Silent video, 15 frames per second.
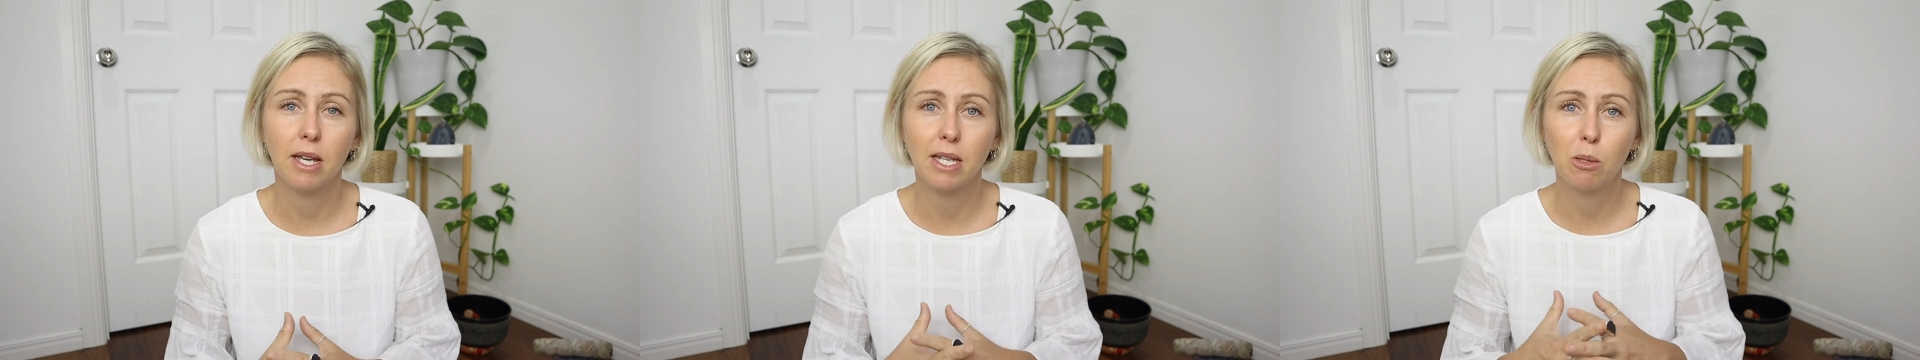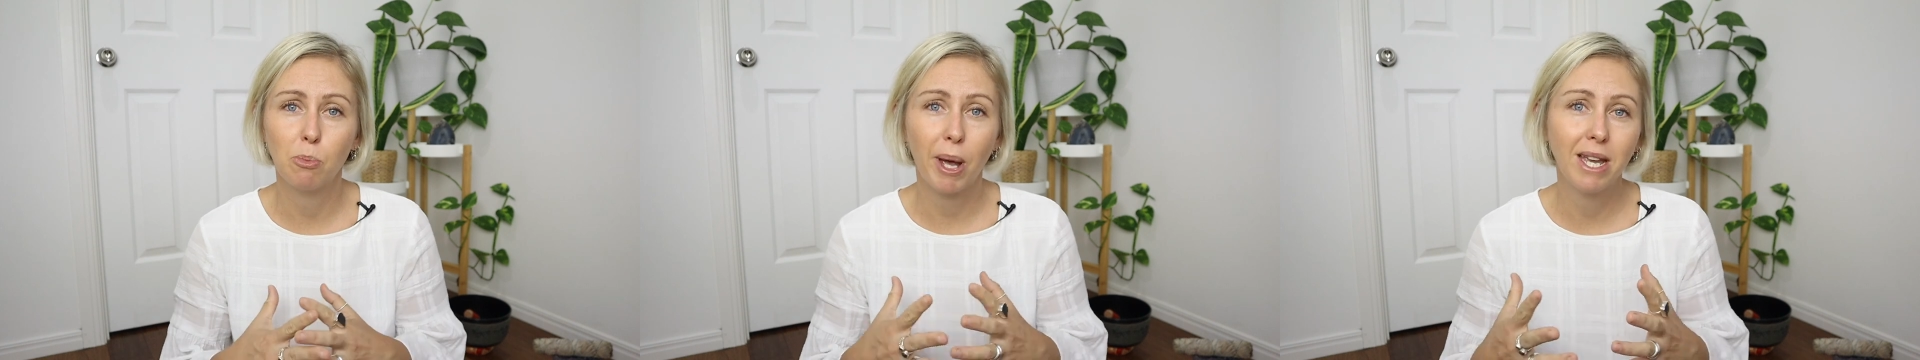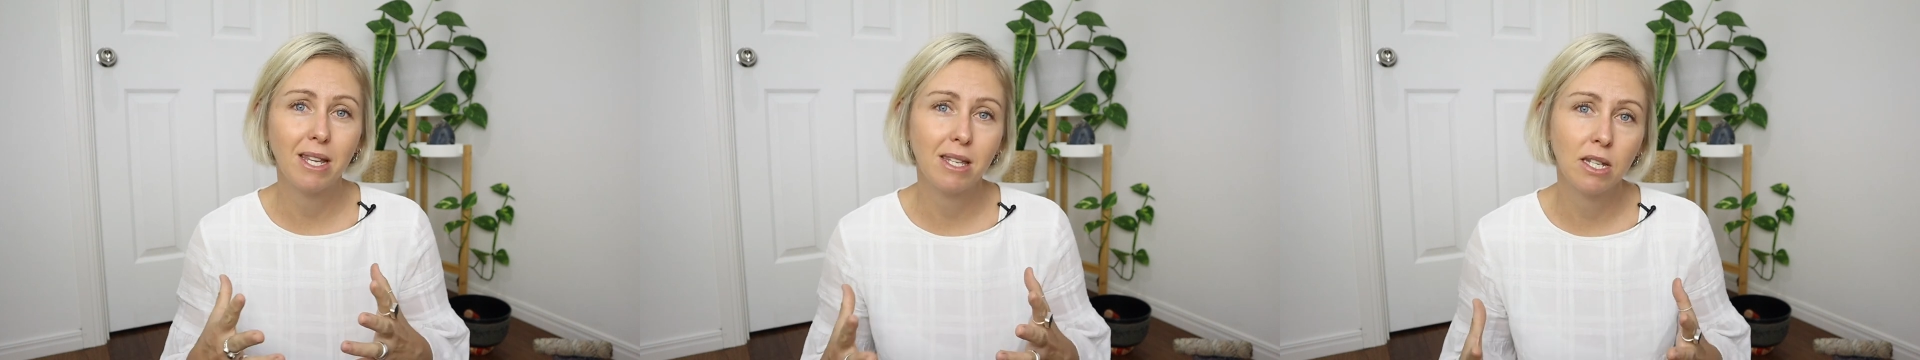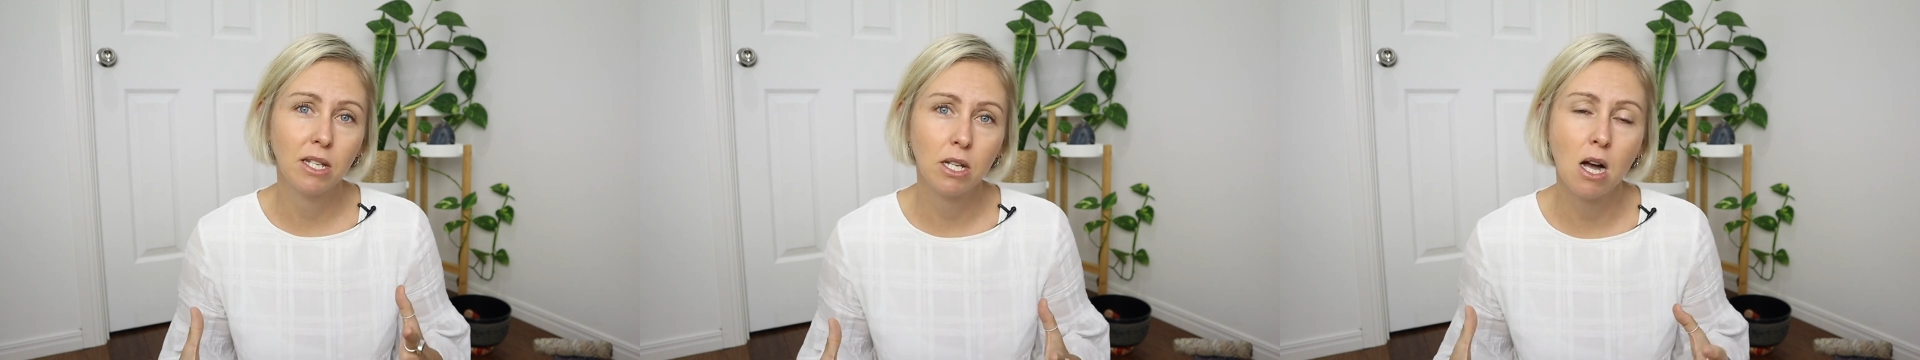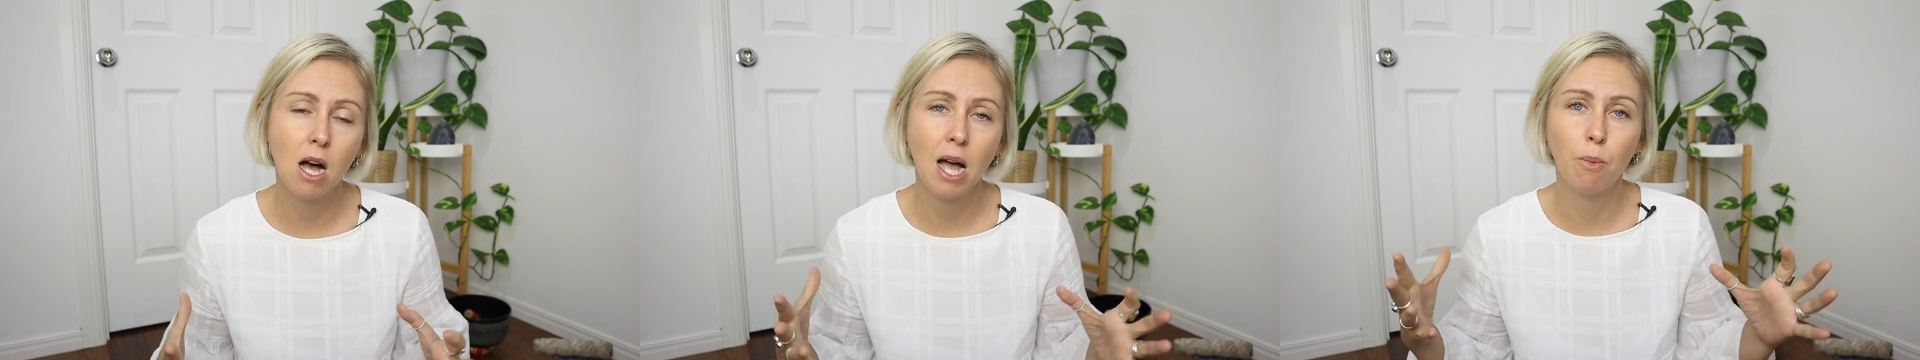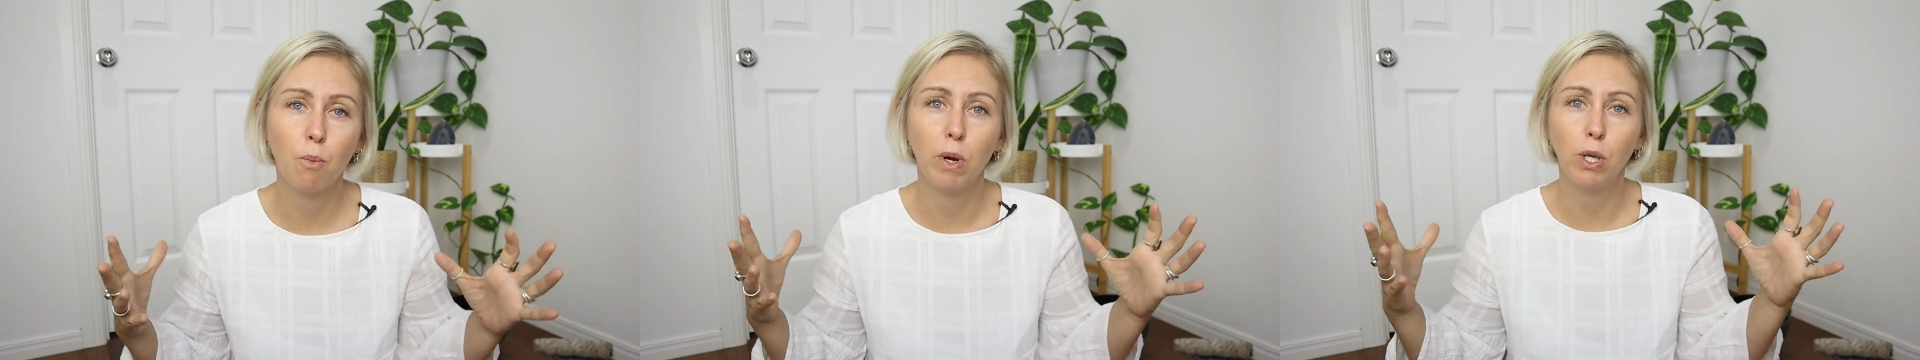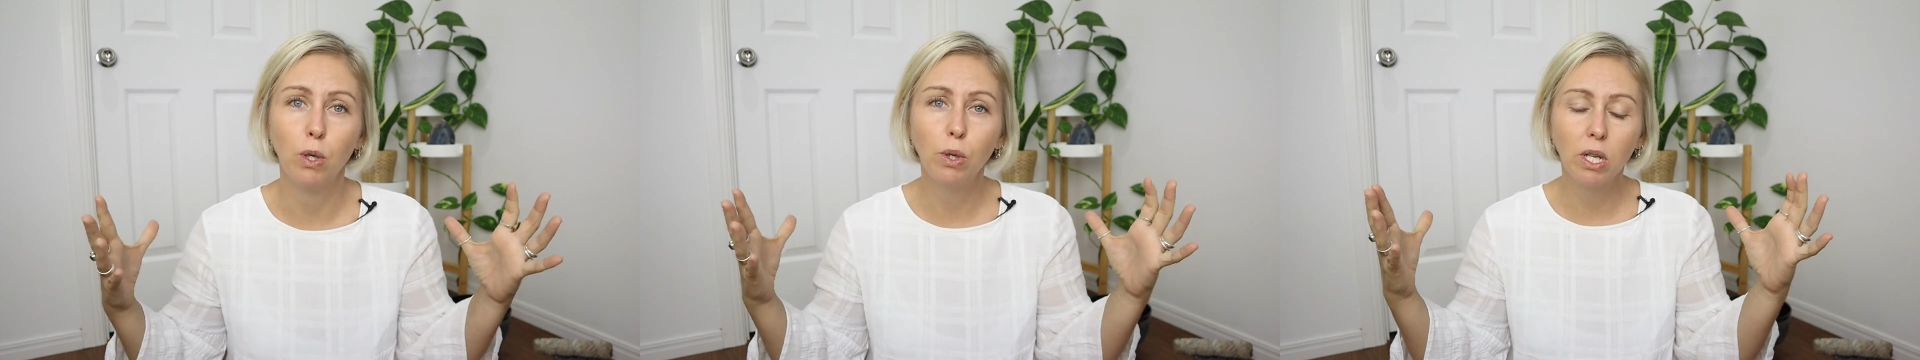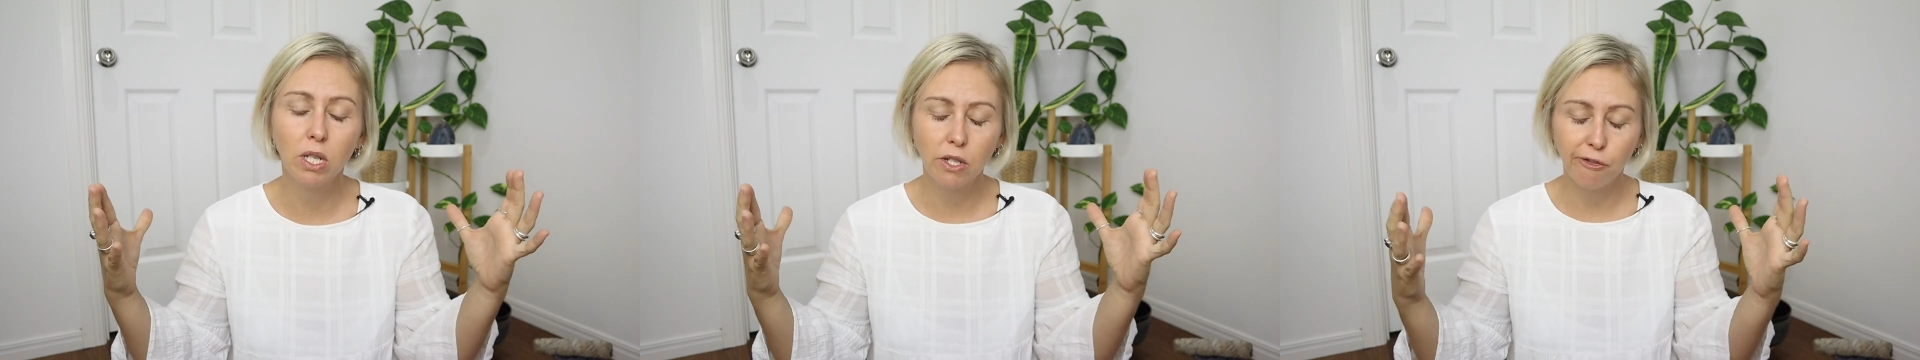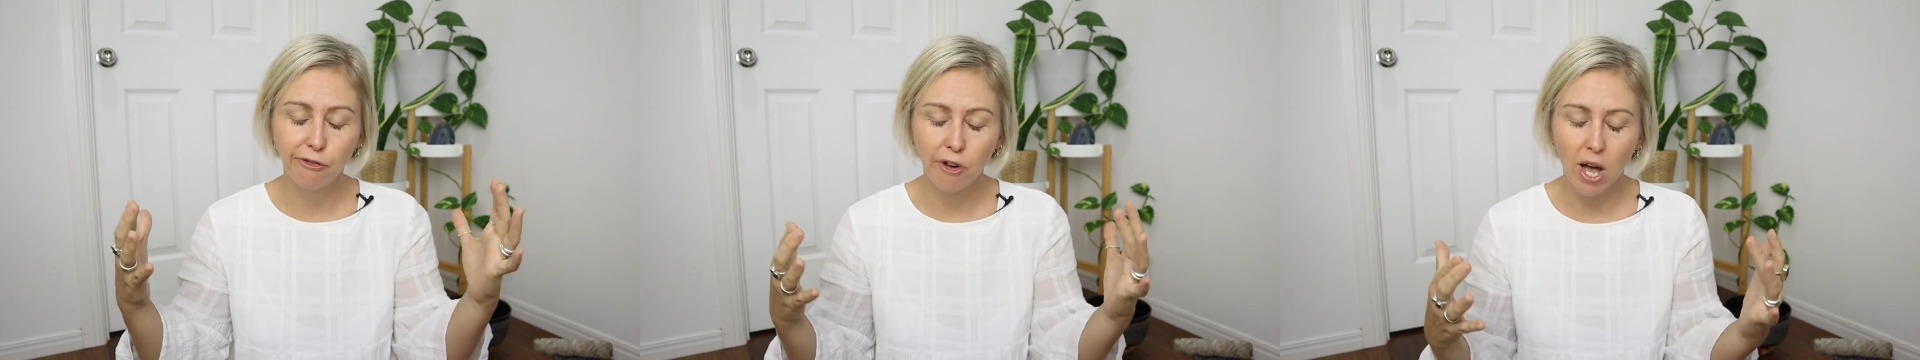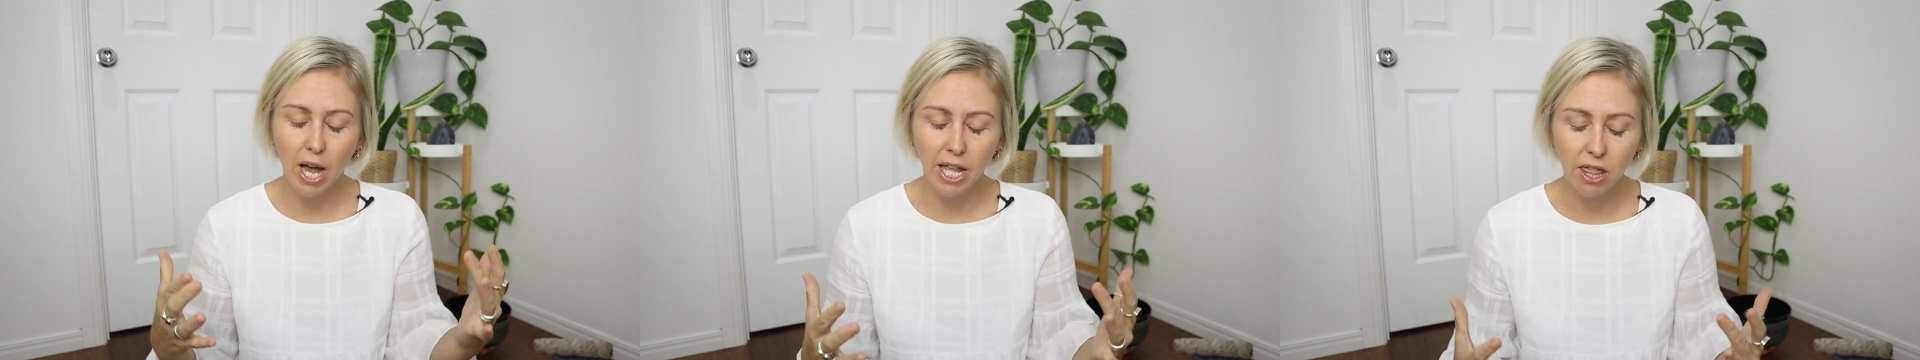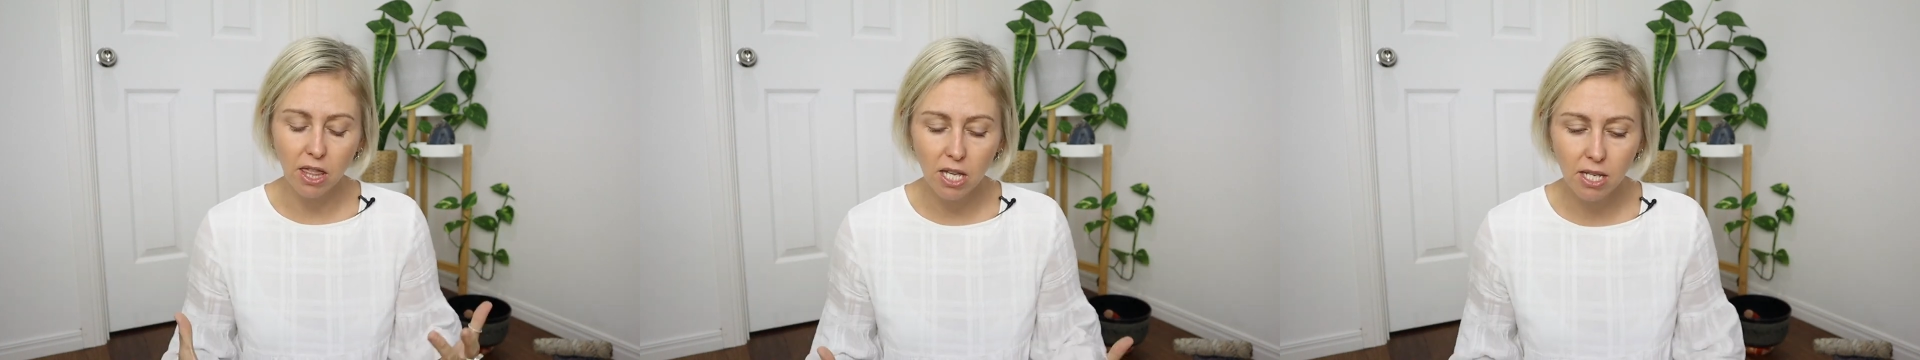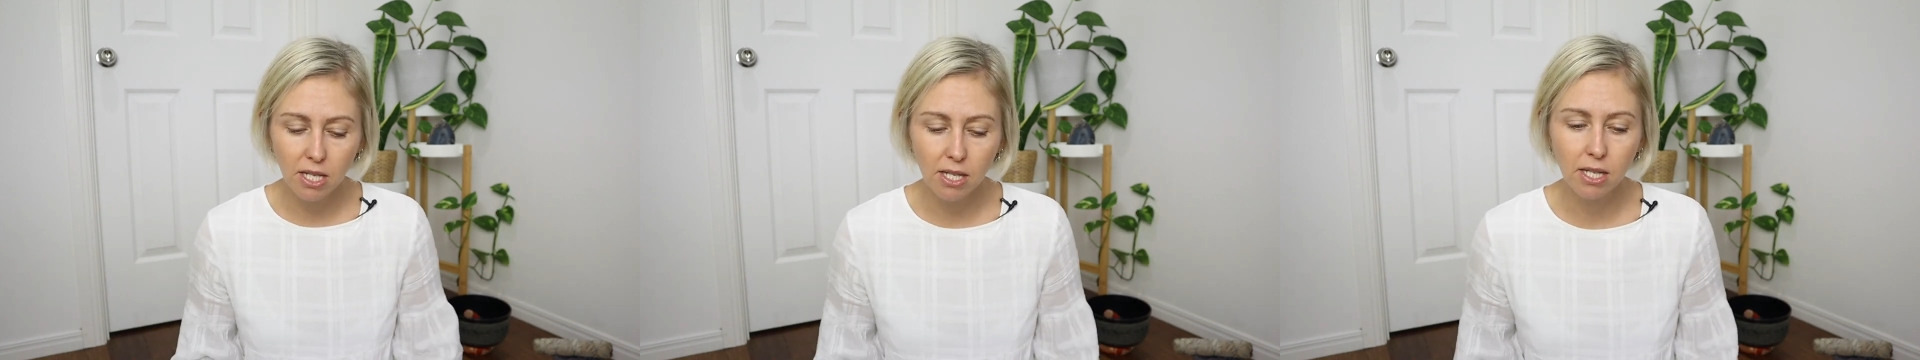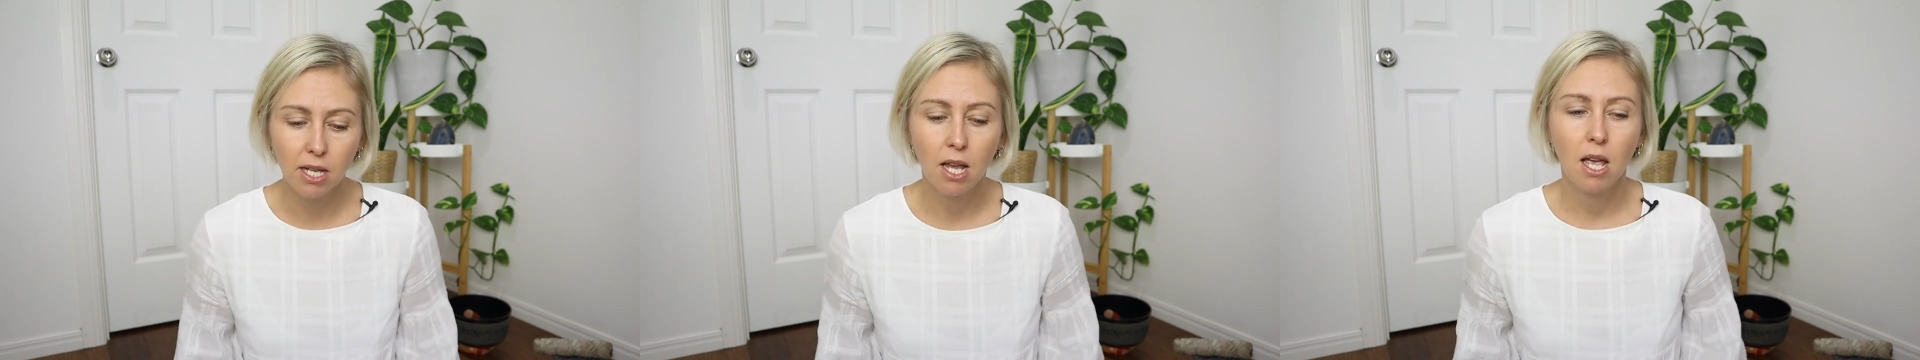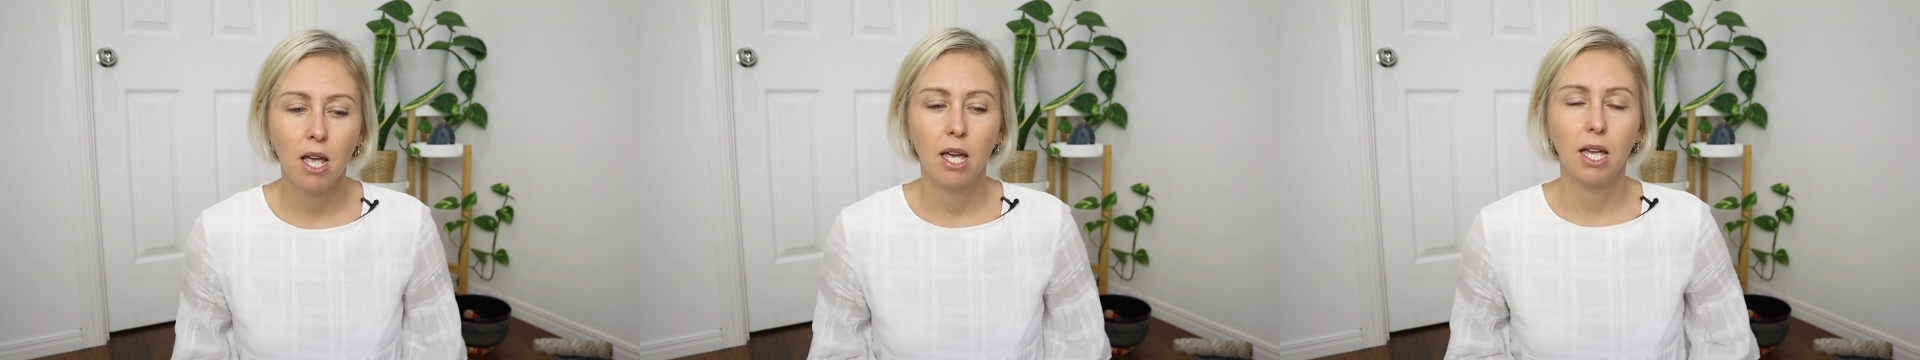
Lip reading: a space in time where you can define, this